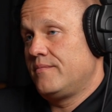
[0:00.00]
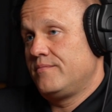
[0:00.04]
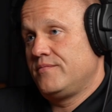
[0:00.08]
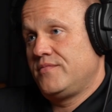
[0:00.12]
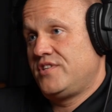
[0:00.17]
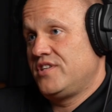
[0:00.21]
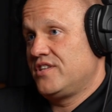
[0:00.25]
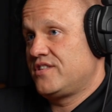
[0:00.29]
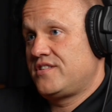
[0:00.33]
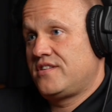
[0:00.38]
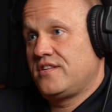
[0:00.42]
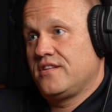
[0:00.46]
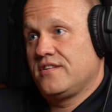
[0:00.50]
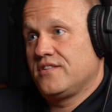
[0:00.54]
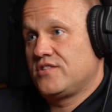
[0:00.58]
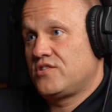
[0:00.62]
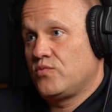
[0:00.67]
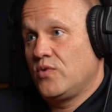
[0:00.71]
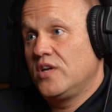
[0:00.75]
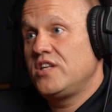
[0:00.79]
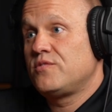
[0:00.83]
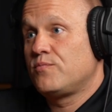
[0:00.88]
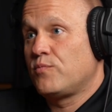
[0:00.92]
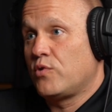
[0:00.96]
just to the
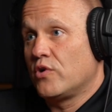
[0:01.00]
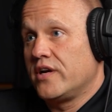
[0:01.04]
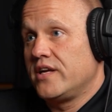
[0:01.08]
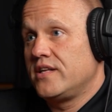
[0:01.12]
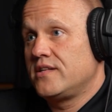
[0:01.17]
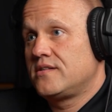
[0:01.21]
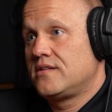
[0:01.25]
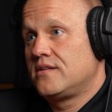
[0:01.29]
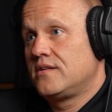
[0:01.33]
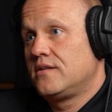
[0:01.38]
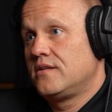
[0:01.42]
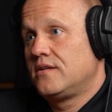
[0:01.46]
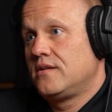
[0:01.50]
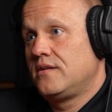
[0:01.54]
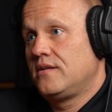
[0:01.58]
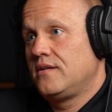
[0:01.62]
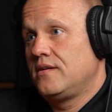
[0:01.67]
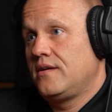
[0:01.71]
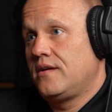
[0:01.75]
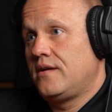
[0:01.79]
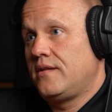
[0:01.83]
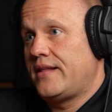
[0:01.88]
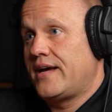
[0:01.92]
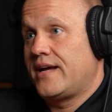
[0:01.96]
switch points,
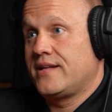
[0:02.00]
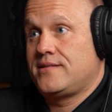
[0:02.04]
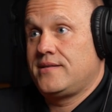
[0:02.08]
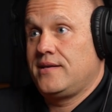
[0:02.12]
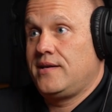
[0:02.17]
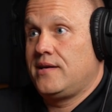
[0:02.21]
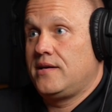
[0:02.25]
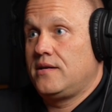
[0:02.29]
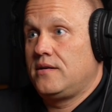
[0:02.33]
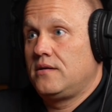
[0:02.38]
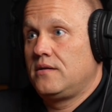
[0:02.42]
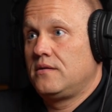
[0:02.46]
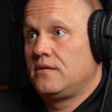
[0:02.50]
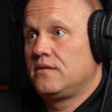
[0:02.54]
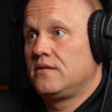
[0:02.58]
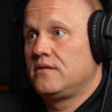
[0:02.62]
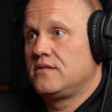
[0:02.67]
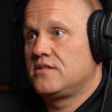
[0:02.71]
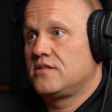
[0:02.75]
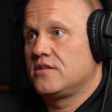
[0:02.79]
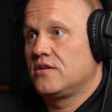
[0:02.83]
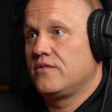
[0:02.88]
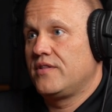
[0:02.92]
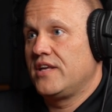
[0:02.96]
and that's it.
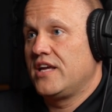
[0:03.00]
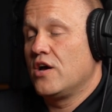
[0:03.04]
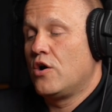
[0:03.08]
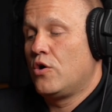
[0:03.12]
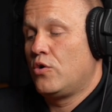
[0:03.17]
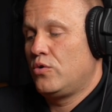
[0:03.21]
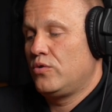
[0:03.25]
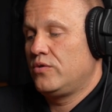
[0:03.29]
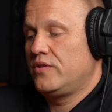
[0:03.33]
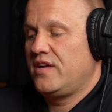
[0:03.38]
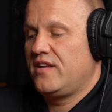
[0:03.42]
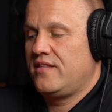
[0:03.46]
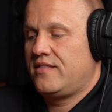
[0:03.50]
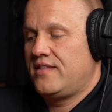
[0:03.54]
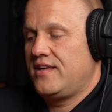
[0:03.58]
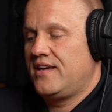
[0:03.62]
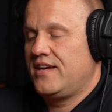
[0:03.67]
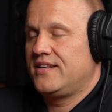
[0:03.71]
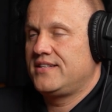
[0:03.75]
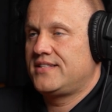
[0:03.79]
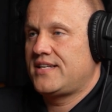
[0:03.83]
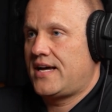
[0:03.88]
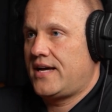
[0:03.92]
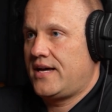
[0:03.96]
So the only
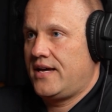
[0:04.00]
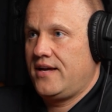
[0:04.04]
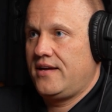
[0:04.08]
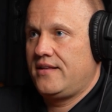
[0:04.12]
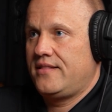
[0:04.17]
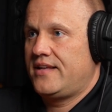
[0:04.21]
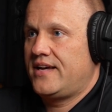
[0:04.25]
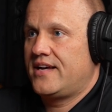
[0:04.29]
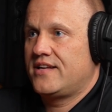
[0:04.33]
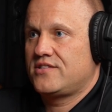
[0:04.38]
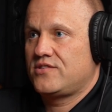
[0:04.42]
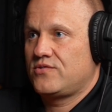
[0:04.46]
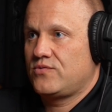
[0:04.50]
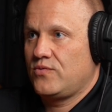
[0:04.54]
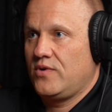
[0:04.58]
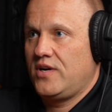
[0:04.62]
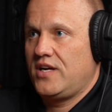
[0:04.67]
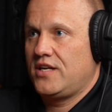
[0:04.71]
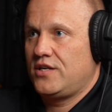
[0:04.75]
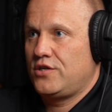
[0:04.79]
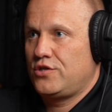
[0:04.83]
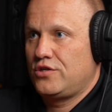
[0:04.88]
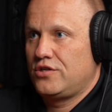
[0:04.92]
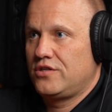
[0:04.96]
thing tying that
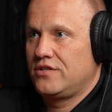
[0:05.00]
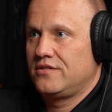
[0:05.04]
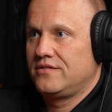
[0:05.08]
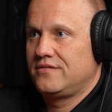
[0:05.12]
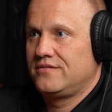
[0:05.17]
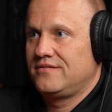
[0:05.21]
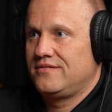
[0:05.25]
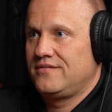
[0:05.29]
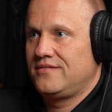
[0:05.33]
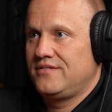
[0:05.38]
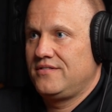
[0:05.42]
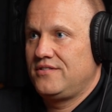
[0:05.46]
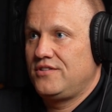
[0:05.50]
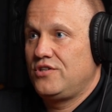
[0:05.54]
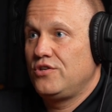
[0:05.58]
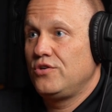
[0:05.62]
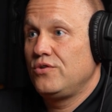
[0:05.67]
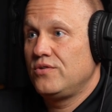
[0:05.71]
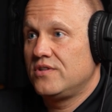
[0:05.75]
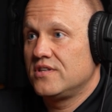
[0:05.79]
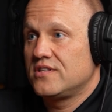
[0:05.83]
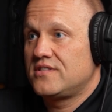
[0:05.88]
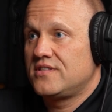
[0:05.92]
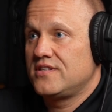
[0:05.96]
switch
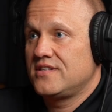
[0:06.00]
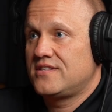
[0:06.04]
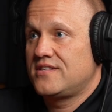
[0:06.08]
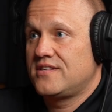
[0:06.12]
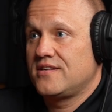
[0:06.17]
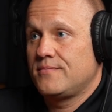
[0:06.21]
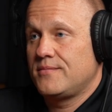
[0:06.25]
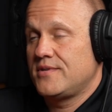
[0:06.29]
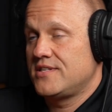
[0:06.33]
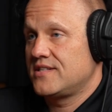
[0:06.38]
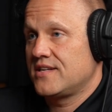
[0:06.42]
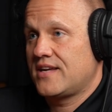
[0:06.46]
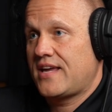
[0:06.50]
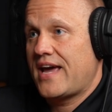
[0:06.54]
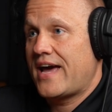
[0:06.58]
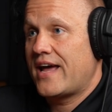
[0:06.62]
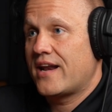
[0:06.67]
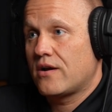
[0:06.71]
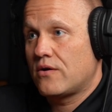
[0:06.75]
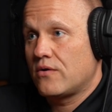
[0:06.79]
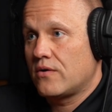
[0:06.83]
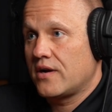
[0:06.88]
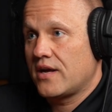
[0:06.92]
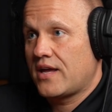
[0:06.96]
to the system is a
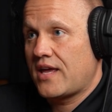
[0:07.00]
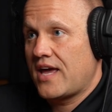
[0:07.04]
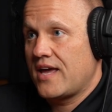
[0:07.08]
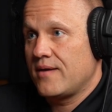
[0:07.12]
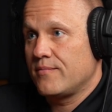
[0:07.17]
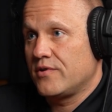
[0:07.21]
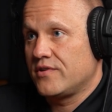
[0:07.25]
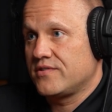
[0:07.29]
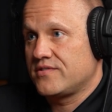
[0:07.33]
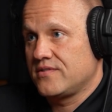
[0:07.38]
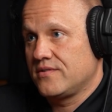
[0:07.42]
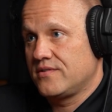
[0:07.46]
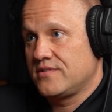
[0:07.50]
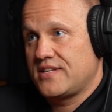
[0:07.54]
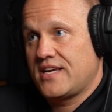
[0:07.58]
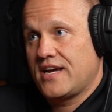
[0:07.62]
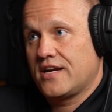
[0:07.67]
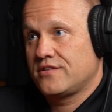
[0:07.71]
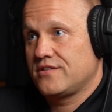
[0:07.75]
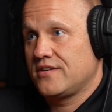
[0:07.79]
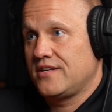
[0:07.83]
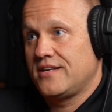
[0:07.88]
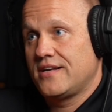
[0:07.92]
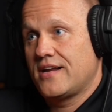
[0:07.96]
category cable, so it's
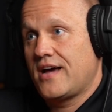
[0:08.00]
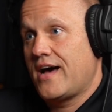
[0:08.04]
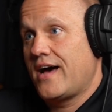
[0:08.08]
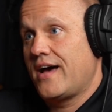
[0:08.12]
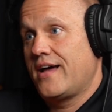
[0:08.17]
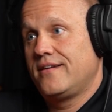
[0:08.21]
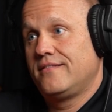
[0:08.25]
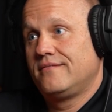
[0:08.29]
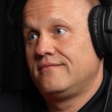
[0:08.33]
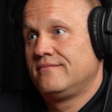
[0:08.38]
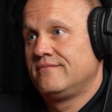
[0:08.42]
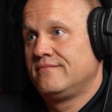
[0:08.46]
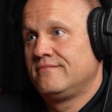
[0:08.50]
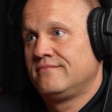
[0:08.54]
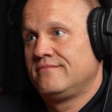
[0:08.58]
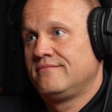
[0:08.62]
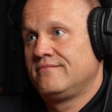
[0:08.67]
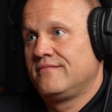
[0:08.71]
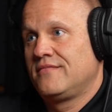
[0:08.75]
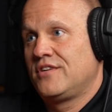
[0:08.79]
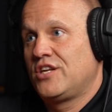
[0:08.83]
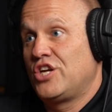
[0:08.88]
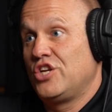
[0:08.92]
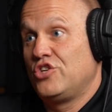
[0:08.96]
actually not
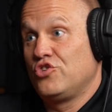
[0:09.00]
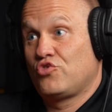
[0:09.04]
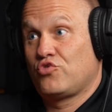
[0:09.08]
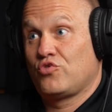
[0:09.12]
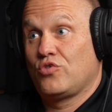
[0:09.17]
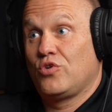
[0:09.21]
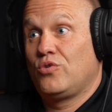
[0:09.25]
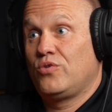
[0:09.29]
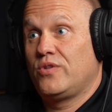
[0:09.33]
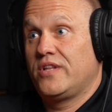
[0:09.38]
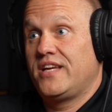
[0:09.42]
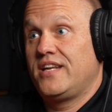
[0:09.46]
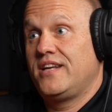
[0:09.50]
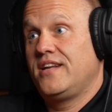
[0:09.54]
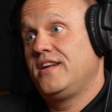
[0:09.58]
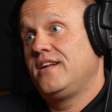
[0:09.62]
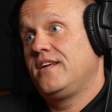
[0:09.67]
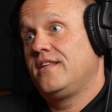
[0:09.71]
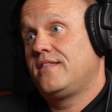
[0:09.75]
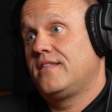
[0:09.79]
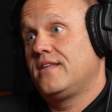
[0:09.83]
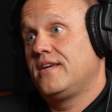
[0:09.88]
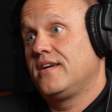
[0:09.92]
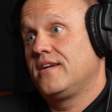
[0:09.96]
controlling
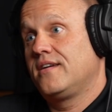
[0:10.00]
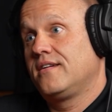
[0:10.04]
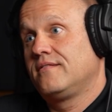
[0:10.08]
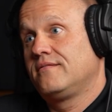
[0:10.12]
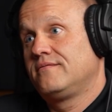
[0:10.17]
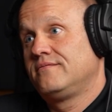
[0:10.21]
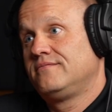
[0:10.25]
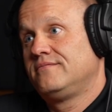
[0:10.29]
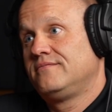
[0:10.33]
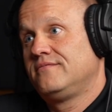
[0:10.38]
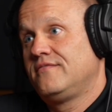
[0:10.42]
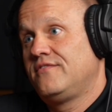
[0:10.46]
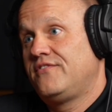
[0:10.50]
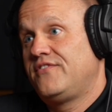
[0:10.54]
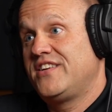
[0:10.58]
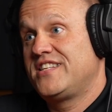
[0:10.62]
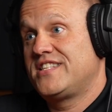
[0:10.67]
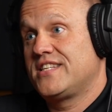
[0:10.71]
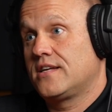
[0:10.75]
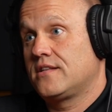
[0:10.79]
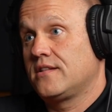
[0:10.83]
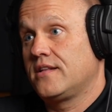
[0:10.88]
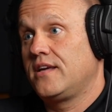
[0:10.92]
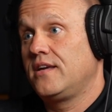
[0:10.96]
anything
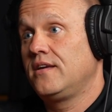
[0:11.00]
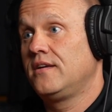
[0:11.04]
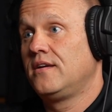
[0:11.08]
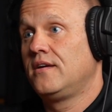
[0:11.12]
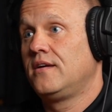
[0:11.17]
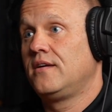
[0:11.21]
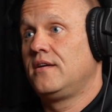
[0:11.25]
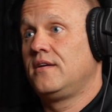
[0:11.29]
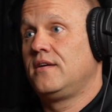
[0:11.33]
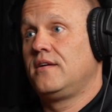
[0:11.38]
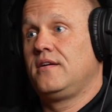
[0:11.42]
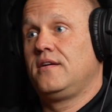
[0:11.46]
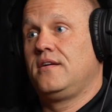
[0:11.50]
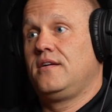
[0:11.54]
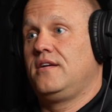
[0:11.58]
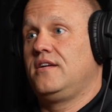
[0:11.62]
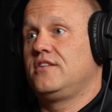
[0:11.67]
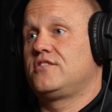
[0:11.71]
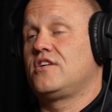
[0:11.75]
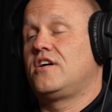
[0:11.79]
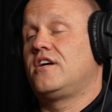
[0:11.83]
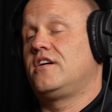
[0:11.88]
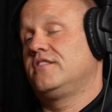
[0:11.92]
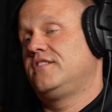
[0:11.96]
physically.
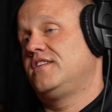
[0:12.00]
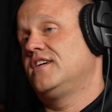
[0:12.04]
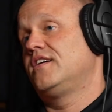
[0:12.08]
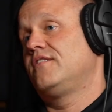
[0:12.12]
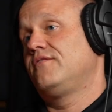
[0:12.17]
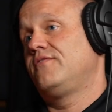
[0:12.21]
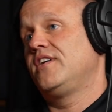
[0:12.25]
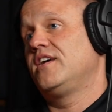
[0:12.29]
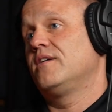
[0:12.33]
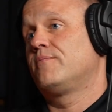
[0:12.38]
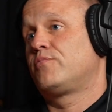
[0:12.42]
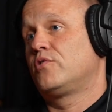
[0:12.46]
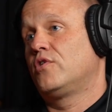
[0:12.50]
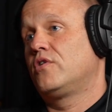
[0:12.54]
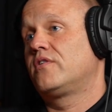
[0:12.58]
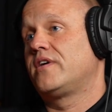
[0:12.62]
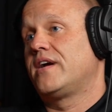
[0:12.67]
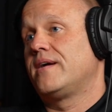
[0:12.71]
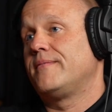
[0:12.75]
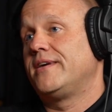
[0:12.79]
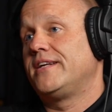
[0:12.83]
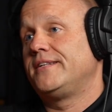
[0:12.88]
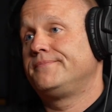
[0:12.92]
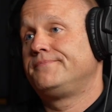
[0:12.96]
It's all done via
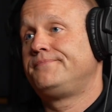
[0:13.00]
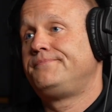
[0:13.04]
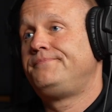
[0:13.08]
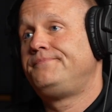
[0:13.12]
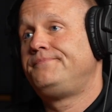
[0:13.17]
programming.